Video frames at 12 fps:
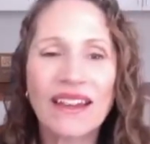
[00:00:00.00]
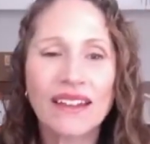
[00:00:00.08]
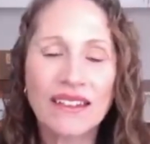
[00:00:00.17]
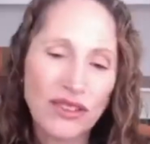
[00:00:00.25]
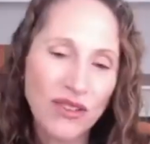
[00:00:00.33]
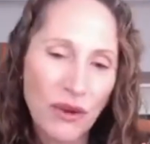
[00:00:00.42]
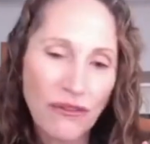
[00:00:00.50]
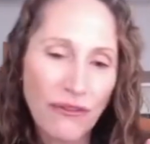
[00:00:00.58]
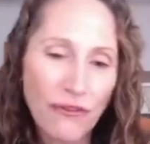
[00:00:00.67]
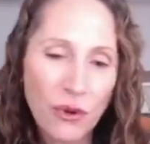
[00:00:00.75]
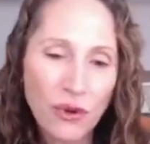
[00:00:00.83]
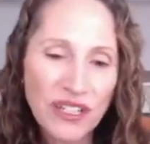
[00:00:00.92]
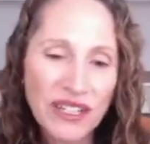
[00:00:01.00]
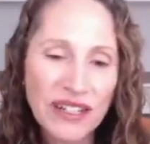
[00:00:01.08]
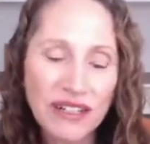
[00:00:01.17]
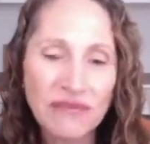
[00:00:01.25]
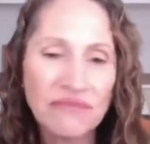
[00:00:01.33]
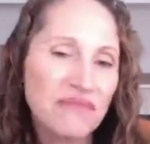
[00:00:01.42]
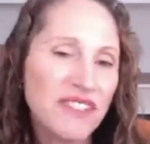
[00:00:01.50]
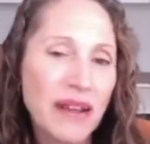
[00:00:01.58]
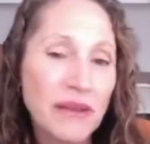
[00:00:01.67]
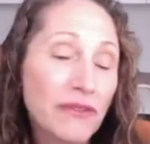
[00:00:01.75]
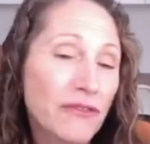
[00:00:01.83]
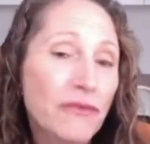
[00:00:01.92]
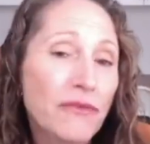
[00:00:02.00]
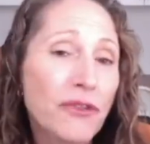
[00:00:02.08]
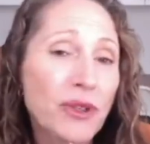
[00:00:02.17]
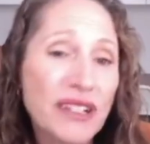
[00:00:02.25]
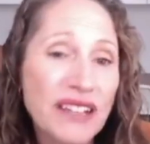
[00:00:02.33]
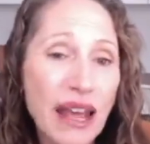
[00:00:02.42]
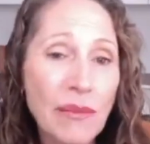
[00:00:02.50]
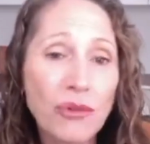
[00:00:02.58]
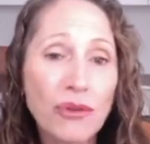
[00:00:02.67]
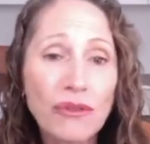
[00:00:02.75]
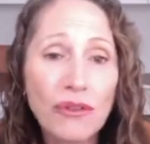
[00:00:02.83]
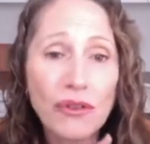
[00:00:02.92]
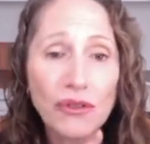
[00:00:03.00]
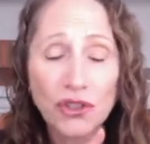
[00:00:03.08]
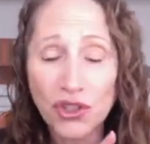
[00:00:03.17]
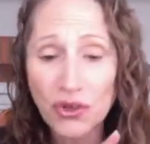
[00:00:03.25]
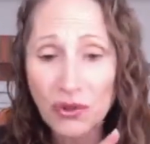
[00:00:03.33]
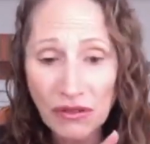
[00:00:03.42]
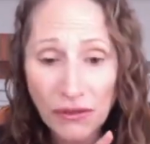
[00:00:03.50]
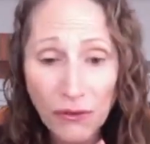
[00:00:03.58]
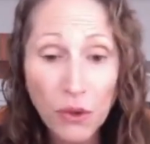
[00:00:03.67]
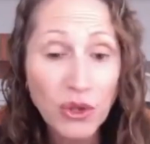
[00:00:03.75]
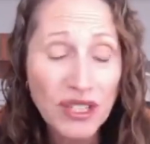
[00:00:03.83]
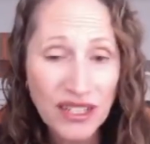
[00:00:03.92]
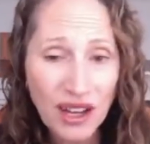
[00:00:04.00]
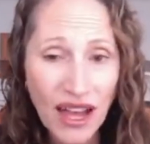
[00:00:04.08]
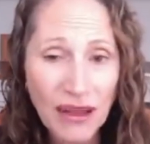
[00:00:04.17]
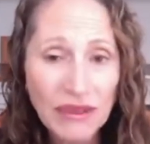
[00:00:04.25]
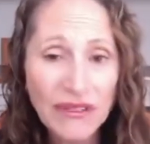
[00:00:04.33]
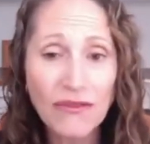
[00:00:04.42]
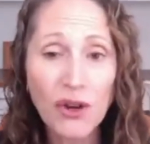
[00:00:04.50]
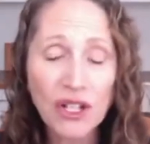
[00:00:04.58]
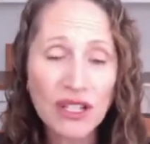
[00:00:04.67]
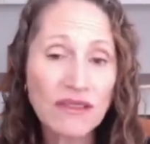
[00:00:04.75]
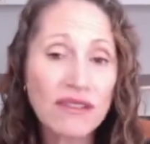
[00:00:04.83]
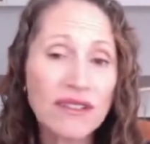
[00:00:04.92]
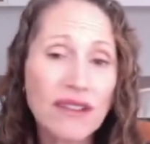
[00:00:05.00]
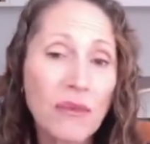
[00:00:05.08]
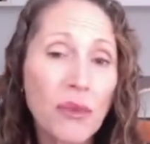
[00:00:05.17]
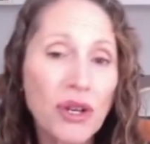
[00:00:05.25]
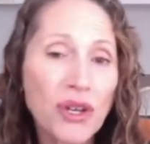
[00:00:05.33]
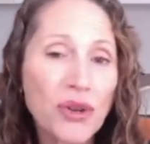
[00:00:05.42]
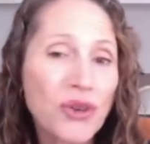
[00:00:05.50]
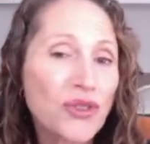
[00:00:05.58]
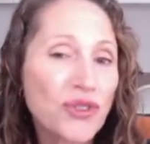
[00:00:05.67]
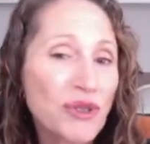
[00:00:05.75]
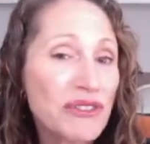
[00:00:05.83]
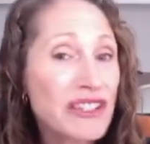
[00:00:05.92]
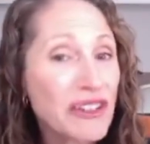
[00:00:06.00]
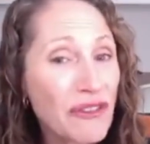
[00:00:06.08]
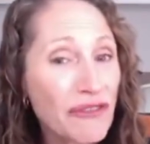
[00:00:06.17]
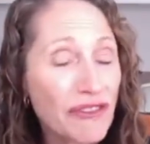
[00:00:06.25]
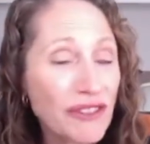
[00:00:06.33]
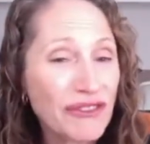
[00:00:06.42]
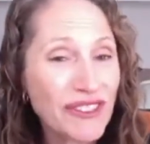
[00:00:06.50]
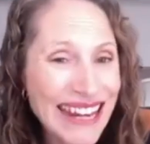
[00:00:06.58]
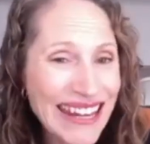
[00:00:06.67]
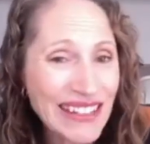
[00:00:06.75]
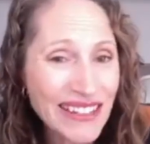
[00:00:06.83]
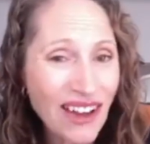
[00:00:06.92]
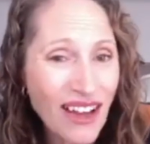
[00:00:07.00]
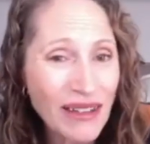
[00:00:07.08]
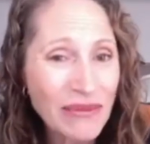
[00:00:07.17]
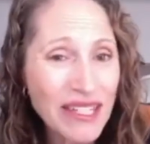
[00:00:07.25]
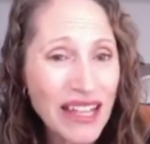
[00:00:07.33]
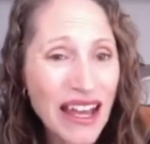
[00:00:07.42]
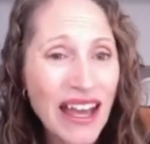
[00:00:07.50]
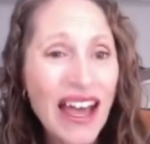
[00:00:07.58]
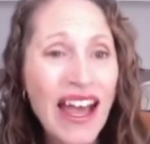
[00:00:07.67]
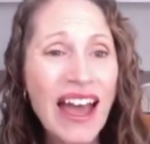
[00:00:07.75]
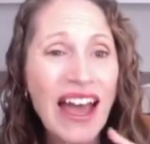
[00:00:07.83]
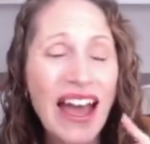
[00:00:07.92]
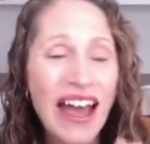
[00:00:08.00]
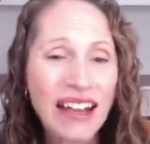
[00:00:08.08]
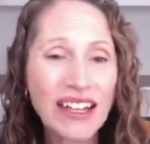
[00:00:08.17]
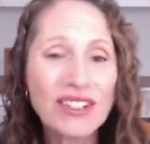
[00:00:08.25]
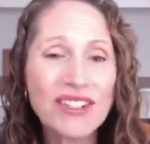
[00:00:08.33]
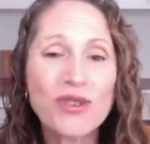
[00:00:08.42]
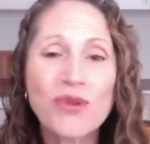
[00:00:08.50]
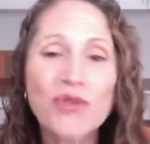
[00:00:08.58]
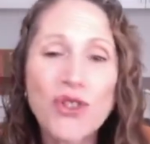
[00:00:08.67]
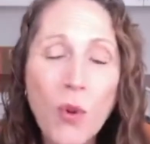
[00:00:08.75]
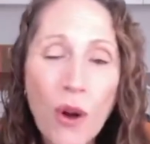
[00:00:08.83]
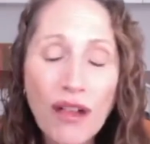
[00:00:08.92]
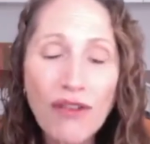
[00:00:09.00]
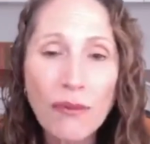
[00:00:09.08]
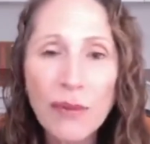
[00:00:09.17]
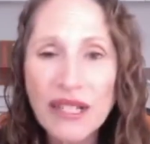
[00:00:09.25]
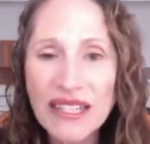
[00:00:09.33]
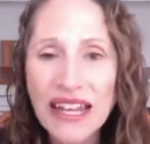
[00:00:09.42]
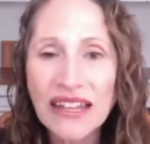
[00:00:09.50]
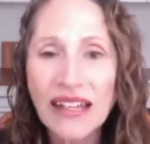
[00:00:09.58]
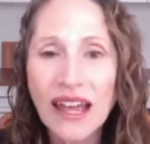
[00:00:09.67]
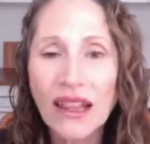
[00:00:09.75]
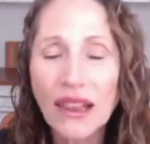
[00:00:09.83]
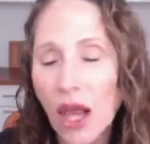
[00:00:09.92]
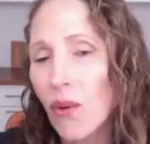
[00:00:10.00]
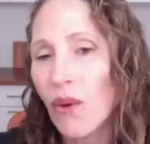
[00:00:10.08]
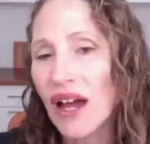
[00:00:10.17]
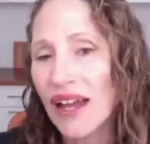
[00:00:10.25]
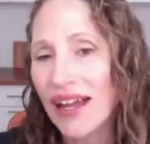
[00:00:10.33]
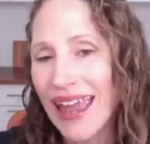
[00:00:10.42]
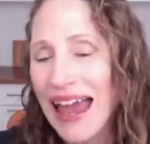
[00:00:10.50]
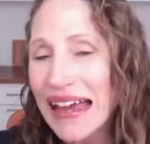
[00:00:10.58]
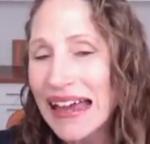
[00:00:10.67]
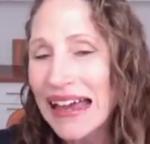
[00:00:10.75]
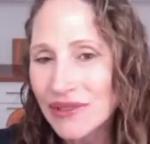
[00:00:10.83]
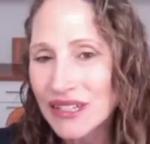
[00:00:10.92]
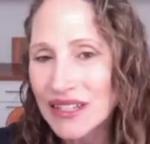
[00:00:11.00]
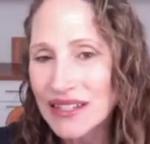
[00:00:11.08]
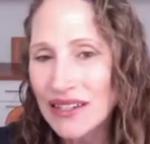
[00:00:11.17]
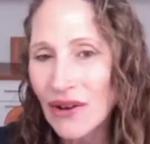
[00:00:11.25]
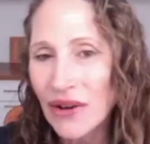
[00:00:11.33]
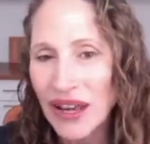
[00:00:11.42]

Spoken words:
so 40, say for example, chewing 40 times versus somebody who chews 15 times, consume 12% lower calories on